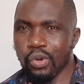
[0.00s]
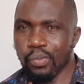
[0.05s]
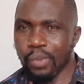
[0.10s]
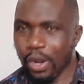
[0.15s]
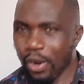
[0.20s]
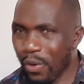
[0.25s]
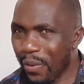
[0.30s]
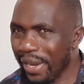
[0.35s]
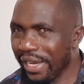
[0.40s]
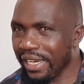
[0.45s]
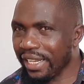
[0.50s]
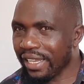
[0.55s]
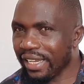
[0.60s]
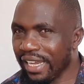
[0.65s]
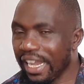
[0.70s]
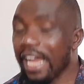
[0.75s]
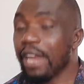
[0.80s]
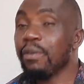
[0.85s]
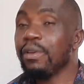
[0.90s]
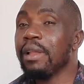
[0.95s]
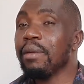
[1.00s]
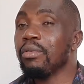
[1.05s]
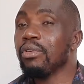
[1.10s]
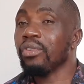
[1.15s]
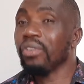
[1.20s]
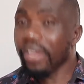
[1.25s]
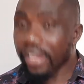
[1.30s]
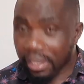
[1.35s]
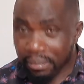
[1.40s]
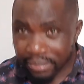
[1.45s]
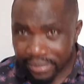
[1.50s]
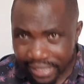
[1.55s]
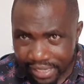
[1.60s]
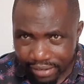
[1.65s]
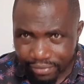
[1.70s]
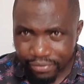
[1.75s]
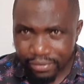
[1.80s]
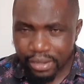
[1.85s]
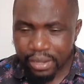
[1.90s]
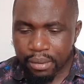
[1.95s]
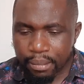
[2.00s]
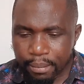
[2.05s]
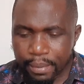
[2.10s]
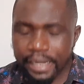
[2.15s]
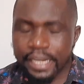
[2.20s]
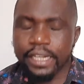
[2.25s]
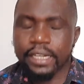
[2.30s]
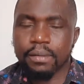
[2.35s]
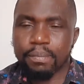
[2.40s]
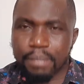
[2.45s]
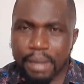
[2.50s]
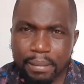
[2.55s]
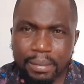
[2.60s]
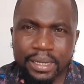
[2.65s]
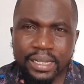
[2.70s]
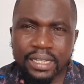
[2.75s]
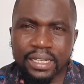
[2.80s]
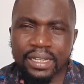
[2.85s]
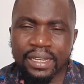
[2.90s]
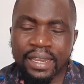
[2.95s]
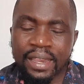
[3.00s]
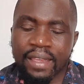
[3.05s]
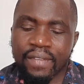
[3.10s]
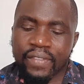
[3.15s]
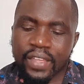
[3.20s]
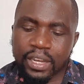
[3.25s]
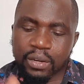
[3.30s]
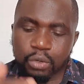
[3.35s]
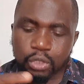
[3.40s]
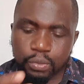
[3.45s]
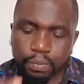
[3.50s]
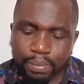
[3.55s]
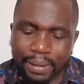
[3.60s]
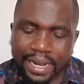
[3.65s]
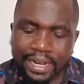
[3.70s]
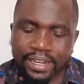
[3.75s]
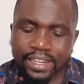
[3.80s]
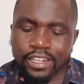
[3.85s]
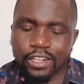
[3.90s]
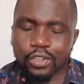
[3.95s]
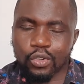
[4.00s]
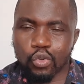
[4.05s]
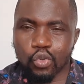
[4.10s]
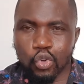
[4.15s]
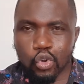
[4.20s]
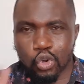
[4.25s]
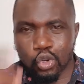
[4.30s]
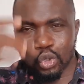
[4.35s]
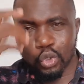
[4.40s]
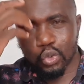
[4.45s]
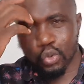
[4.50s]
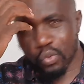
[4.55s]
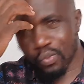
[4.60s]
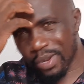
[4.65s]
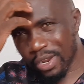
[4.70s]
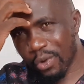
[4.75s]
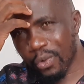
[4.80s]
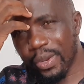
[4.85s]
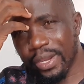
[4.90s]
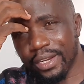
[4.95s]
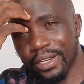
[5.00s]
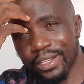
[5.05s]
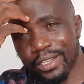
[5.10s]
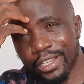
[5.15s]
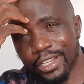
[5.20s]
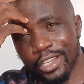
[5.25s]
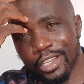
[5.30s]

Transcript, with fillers: Makueni. And William Ruto himself made it public that he was planning to go to Makueni.